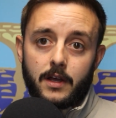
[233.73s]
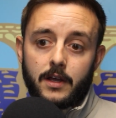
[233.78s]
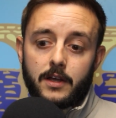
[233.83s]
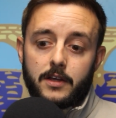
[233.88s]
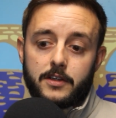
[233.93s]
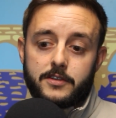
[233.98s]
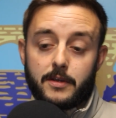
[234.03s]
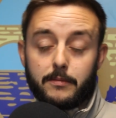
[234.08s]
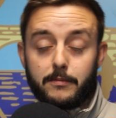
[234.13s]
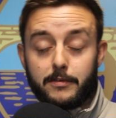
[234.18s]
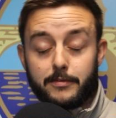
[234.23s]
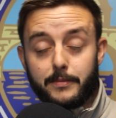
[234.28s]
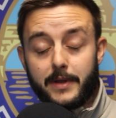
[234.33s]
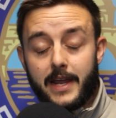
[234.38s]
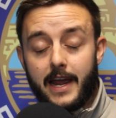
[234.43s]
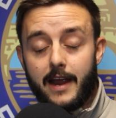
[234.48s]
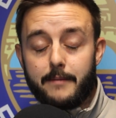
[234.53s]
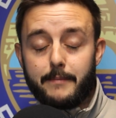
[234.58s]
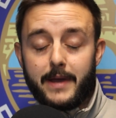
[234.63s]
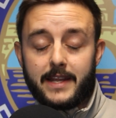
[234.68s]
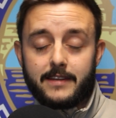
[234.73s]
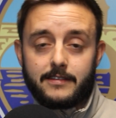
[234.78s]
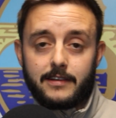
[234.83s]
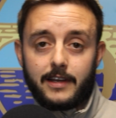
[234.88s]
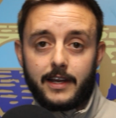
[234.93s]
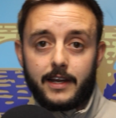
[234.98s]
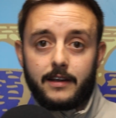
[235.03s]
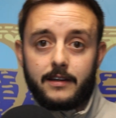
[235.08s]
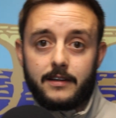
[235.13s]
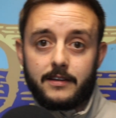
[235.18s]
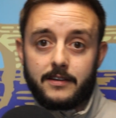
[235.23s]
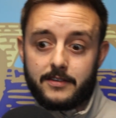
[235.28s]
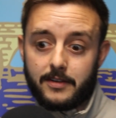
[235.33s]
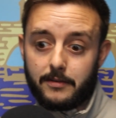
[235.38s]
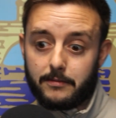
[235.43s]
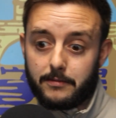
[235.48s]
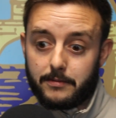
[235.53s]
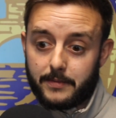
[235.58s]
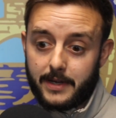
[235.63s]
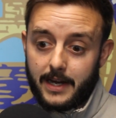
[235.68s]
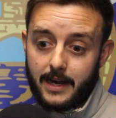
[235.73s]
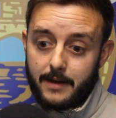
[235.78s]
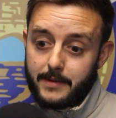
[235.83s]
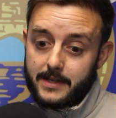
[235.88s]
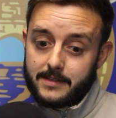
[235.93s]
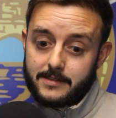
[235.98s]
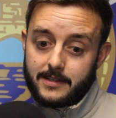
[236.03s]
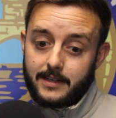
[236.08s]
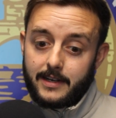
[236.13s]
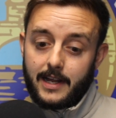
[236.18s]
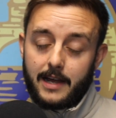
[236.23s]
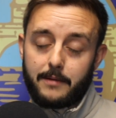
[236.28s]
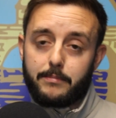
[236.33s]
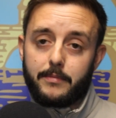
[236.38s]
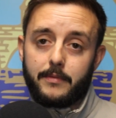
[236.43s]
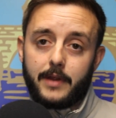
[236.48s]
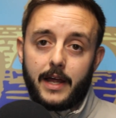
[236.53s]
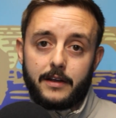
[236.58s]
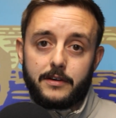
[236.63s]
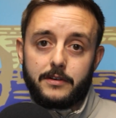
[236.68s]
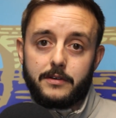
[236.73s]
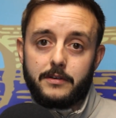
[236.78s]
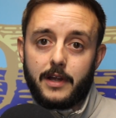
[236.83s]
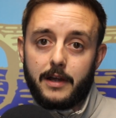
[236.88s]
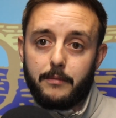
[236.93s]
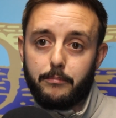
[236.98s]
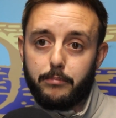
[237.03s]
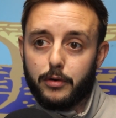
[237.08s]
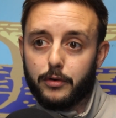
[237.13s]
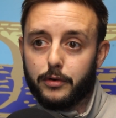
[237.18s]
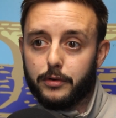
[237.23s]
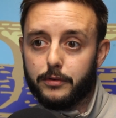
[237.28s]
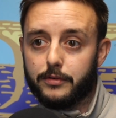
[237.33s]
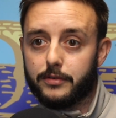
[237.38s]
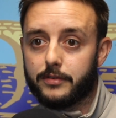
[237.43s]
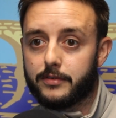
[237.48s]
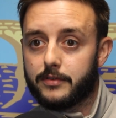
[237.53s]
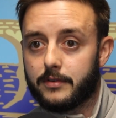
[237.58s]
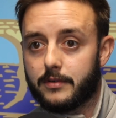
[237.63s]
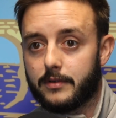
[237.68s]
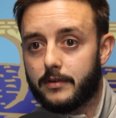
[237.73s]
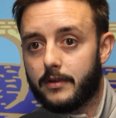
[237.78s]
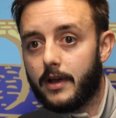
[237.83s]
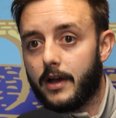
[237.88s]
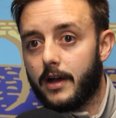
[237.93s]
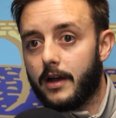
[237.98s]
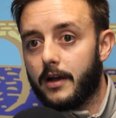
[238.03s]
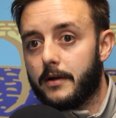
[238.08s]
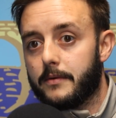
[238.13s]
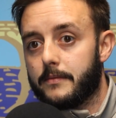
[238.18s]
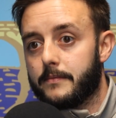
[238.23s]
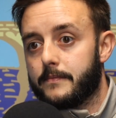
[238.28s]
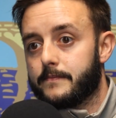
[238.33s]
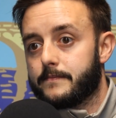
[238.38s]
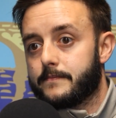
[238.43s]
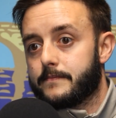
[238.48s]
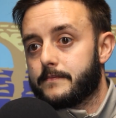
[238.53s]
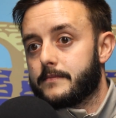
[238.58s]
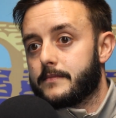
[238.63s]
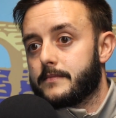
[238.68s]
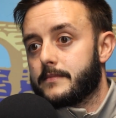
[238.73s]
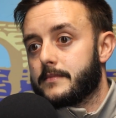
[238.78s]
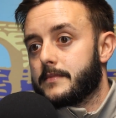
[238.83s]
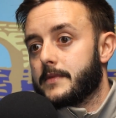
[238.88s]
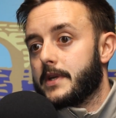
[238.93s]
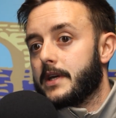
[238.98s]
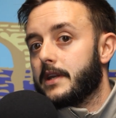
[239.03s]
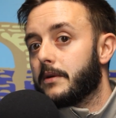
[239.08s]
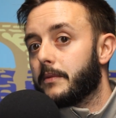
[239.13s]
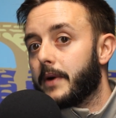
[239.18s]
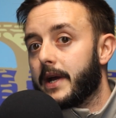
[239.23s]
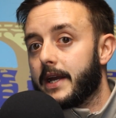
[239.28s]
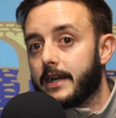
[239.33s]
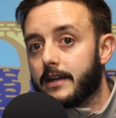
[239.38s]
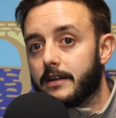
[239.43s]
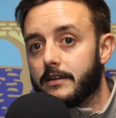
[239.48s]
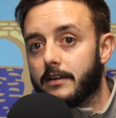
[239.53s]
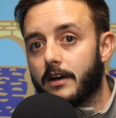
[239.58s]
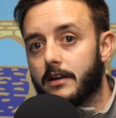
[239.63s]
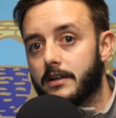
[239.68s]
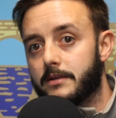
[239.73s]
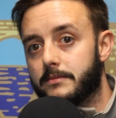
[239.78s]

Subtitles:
some of them care immensely. And that proves in the way they conduct